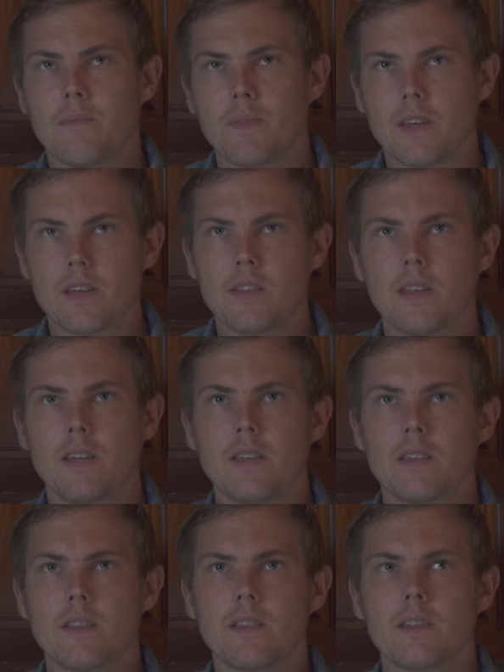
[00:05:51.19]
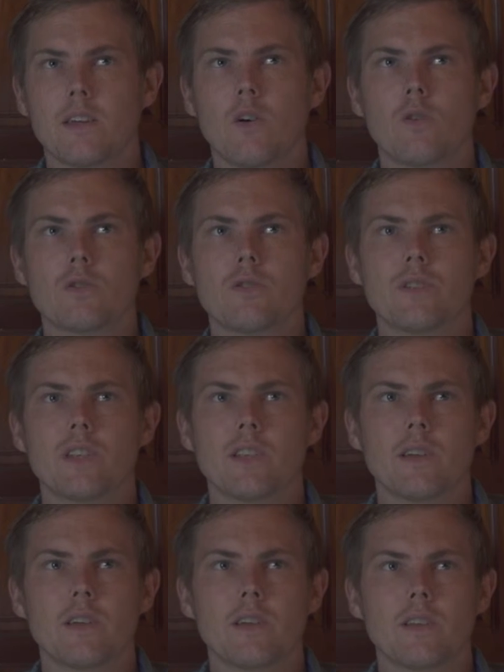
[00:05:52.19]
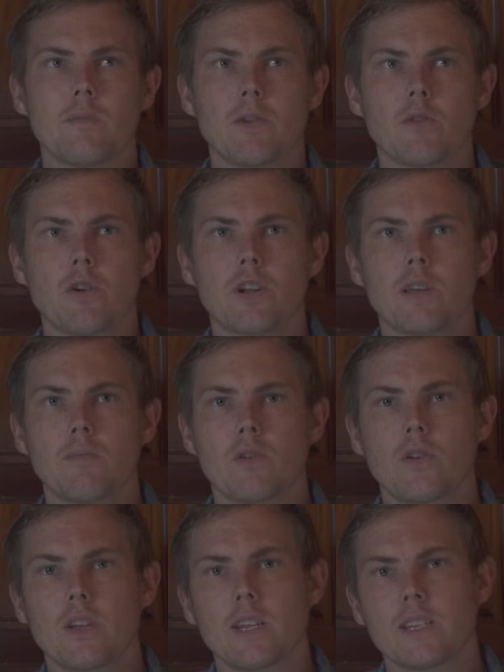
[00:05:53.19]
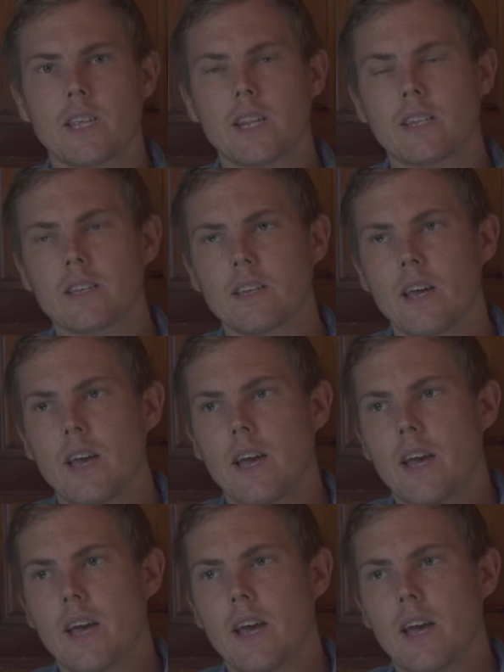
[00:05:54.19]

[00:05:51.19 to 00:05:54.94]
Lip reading: the cultures in the minority communities, that it's